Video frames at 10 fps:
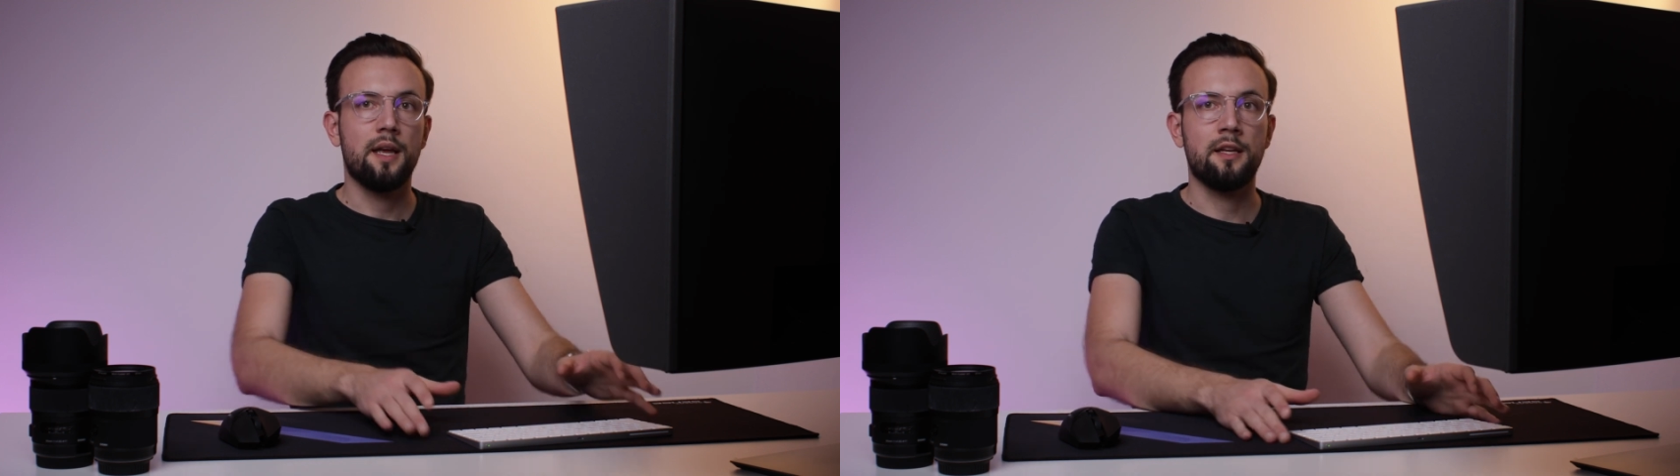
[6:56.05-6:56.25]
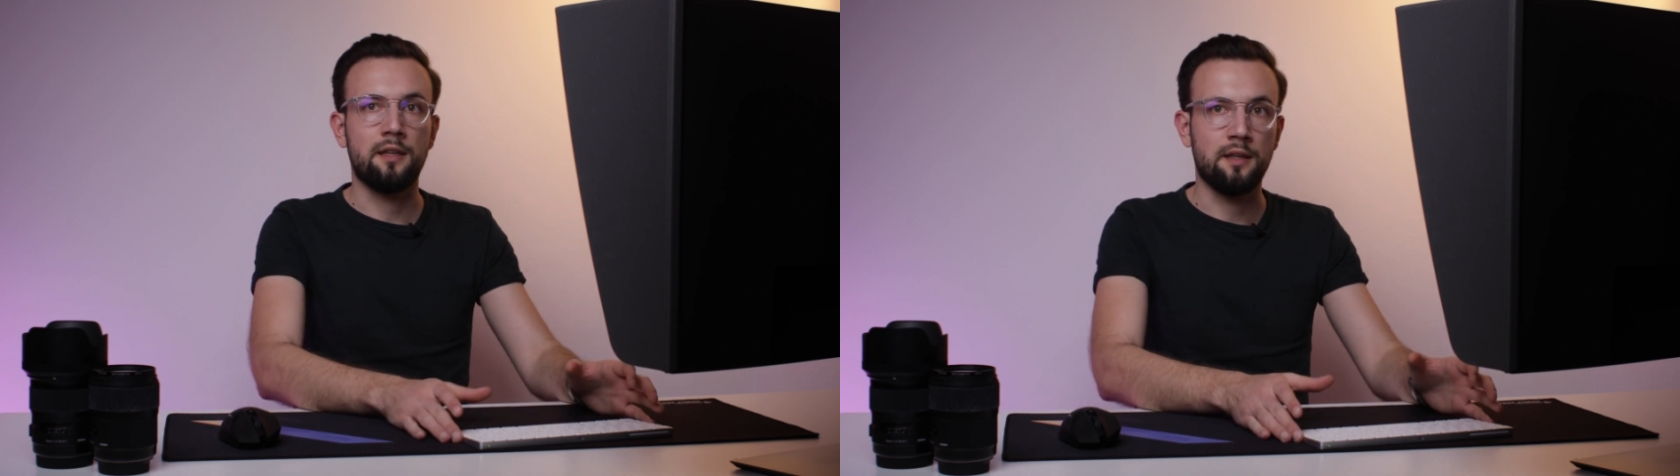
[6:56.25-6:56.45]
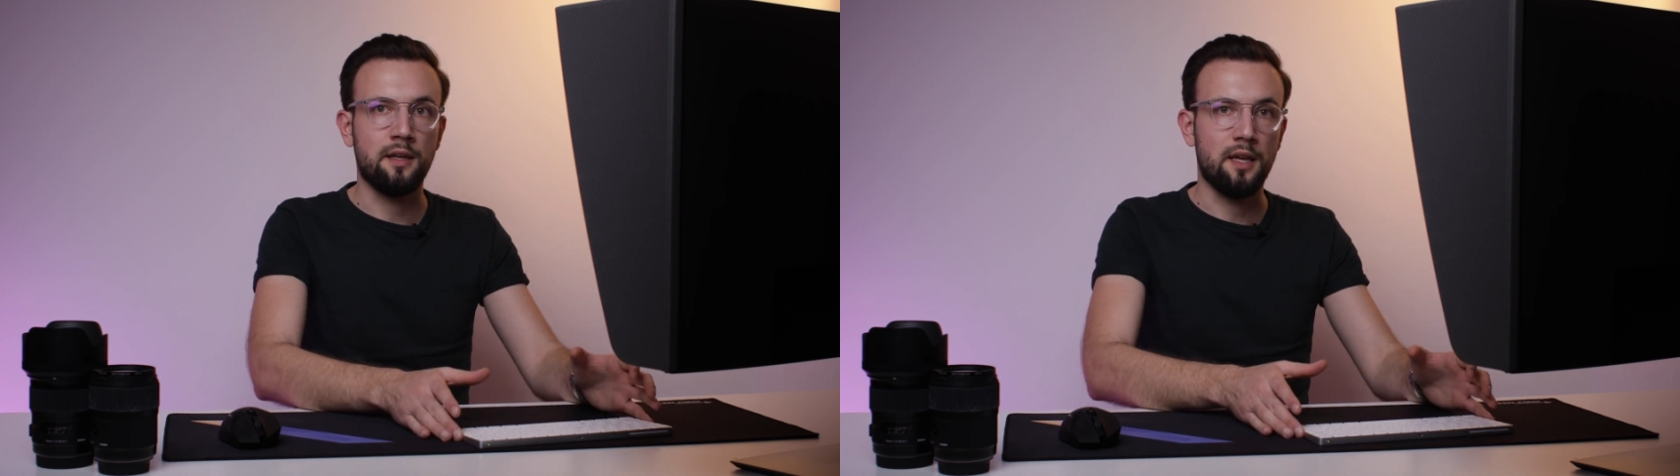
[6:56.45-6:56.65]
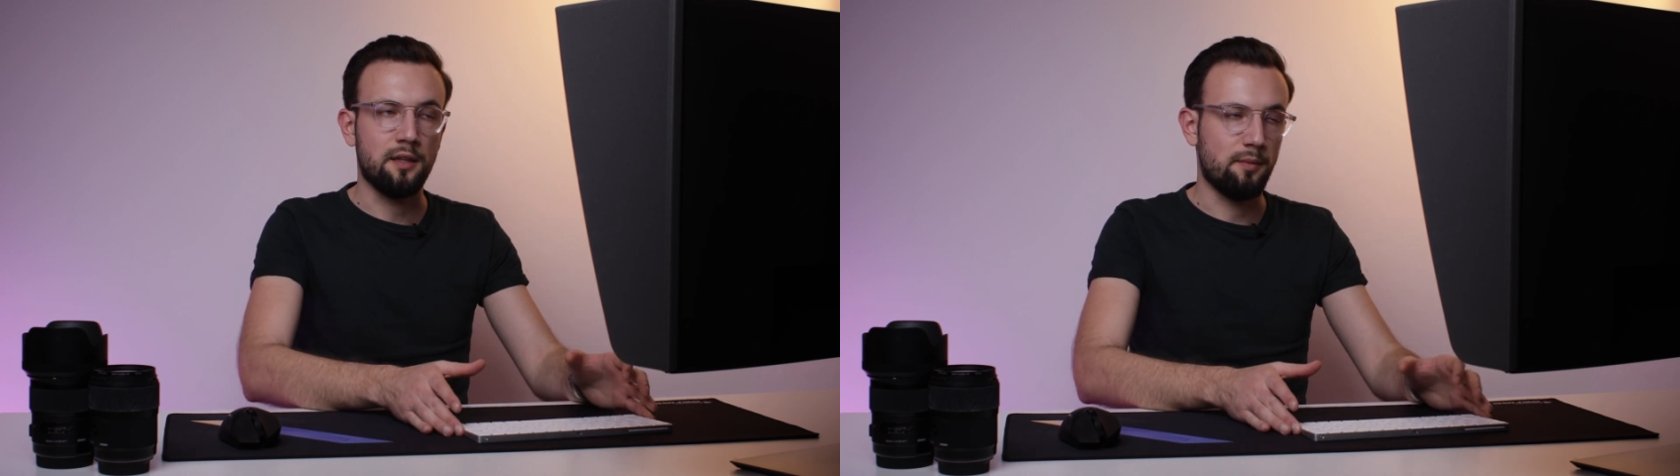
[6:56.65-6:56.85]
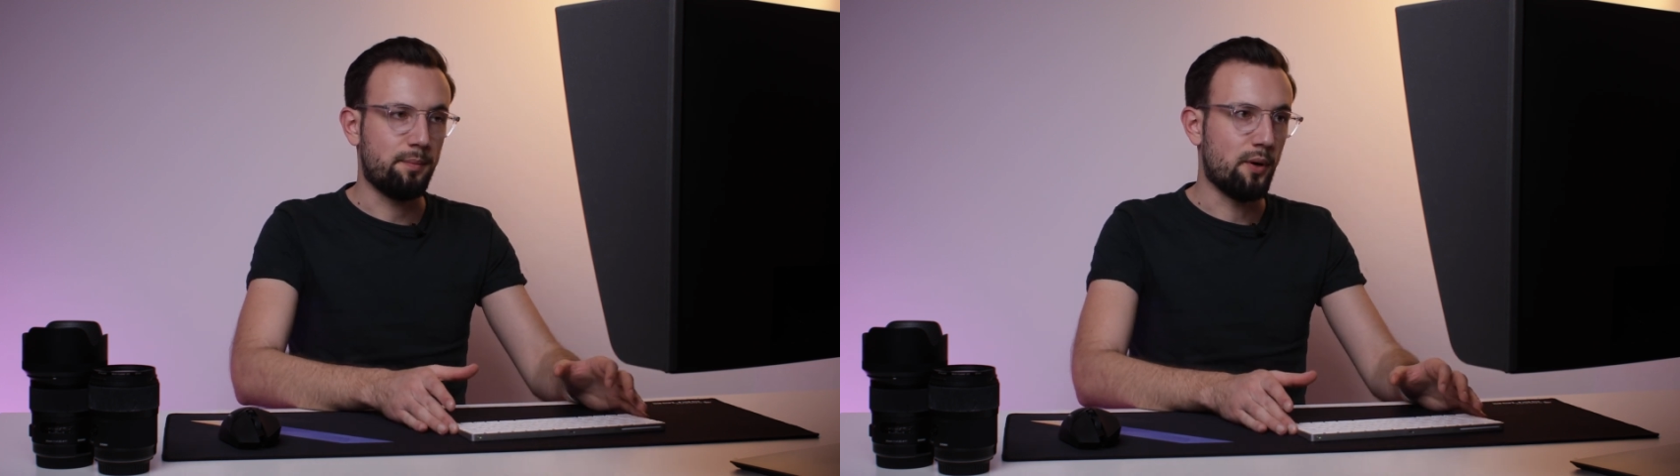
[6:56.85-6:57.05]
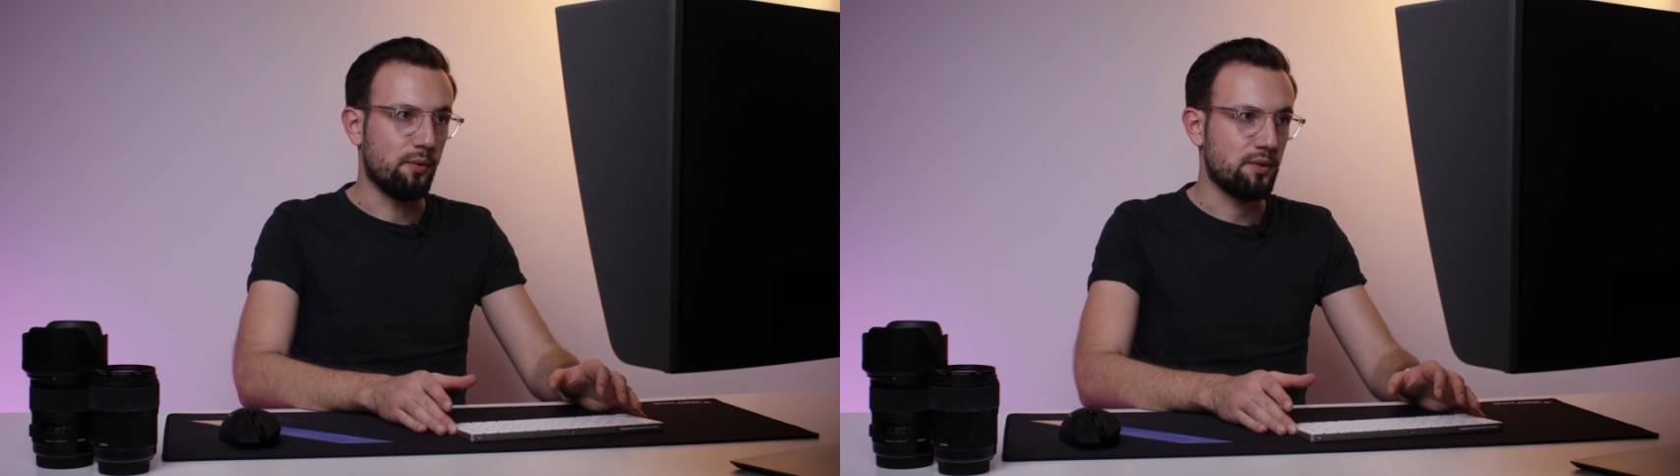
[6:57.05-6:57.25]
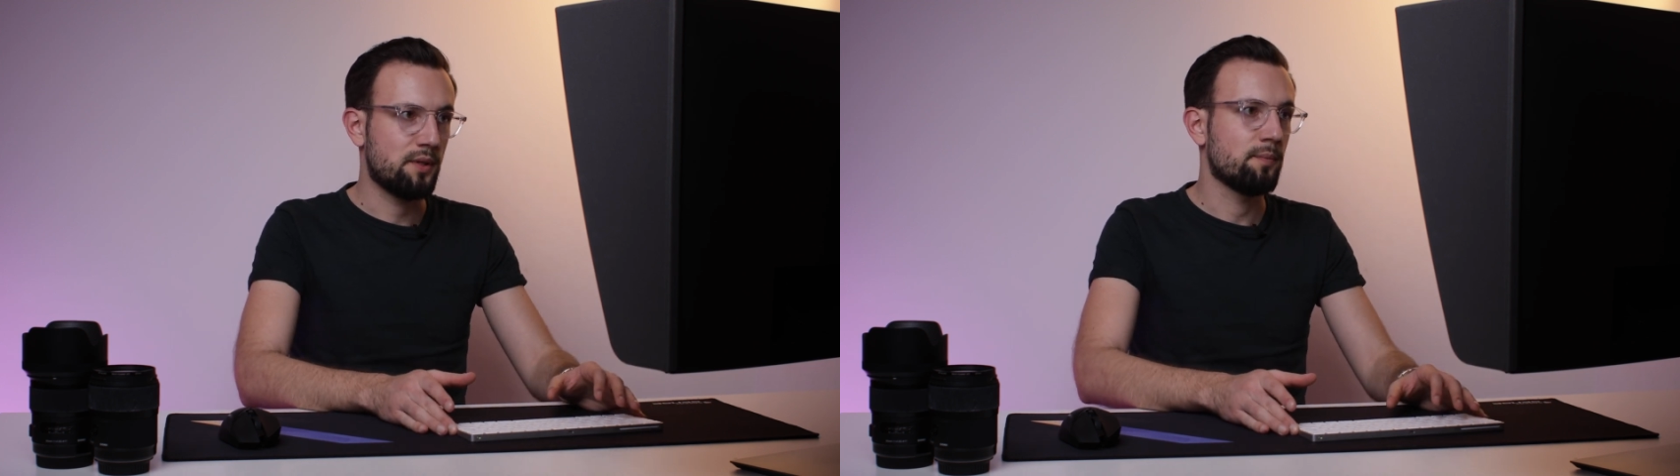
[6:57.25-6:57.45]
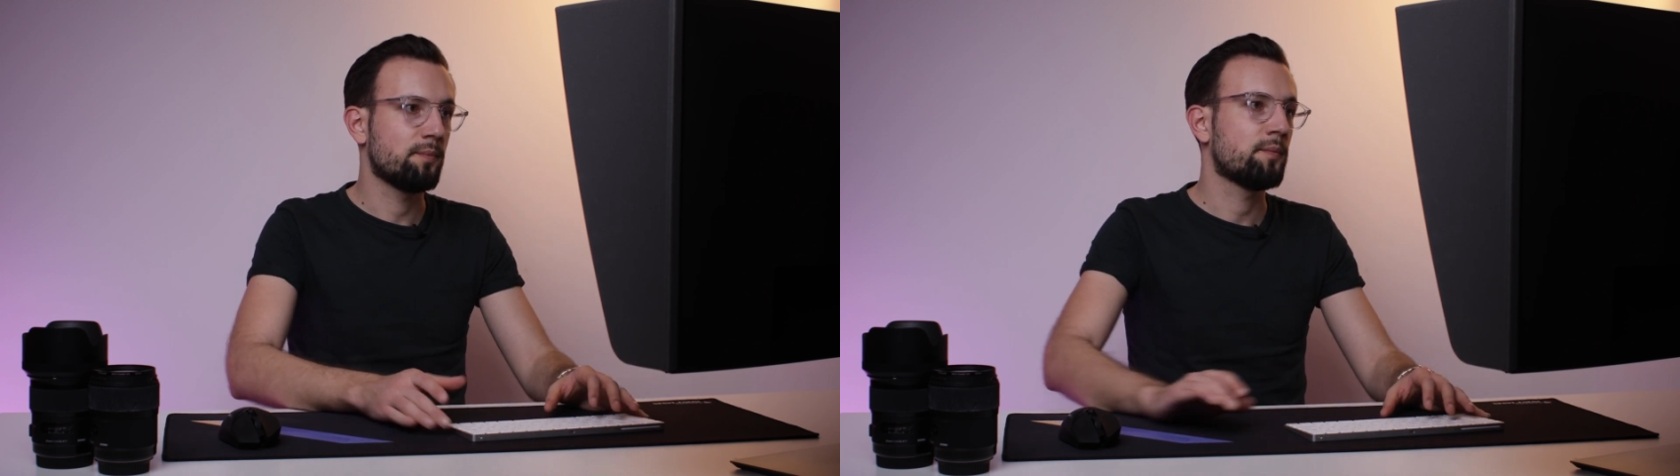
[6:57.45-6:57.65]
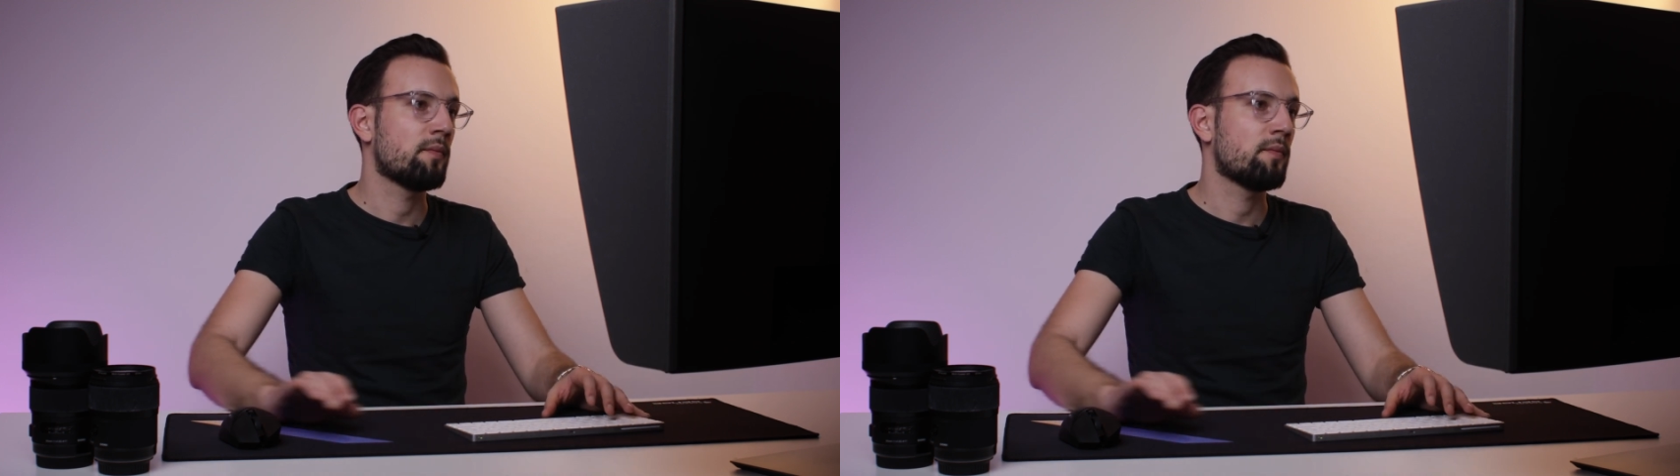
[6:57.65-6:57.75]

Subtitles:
in the post.